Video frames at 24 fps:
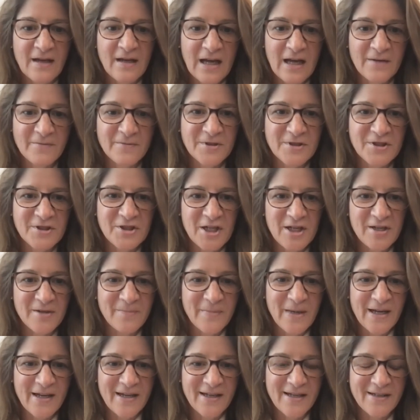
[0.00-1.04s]
I will share
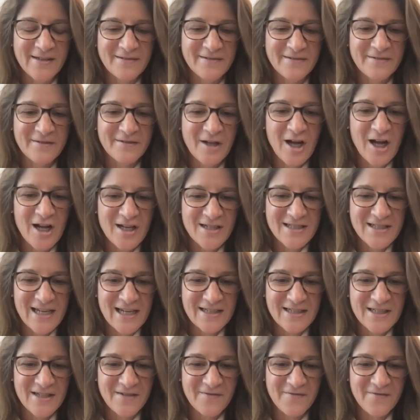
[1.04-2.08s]
my
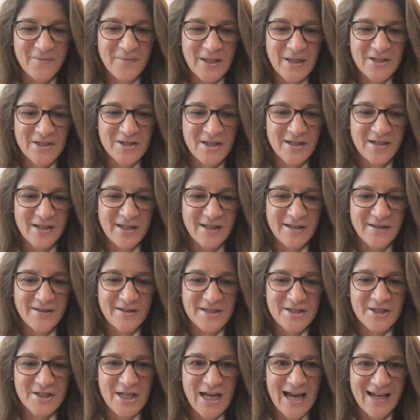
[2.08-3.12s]
contact information in the
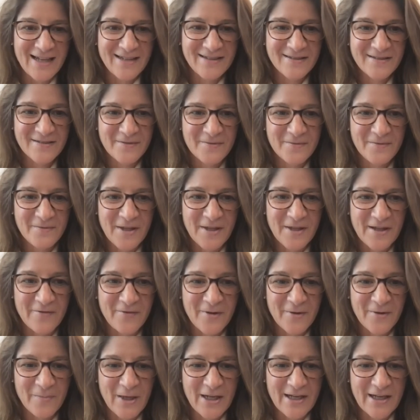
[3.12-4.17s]
chat with
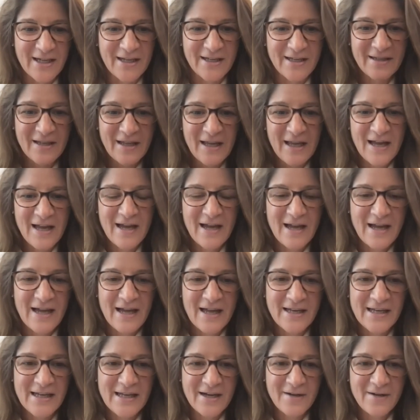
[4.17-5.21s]
everybody.
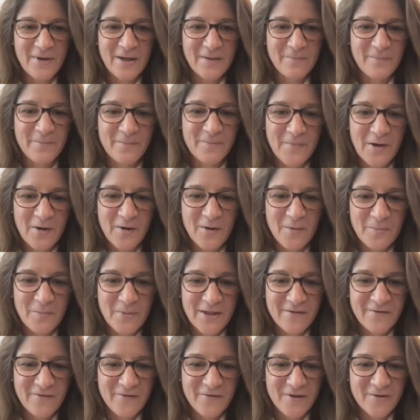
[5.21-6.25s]
And now I'm
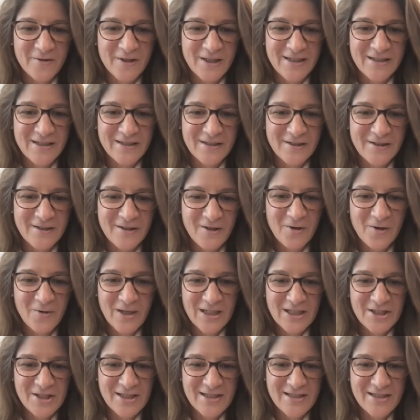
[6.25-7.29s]
open for
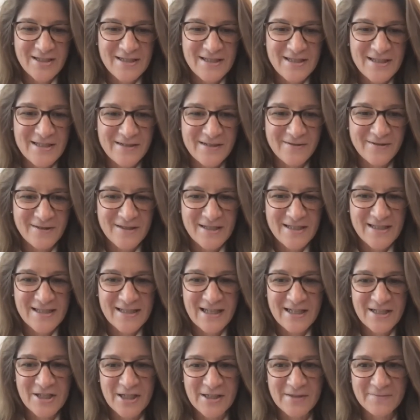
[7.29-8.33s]
questions or
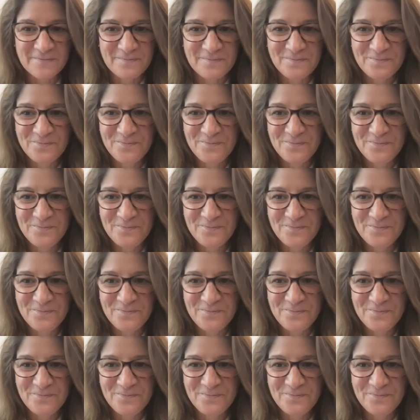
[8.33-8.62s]
discussion.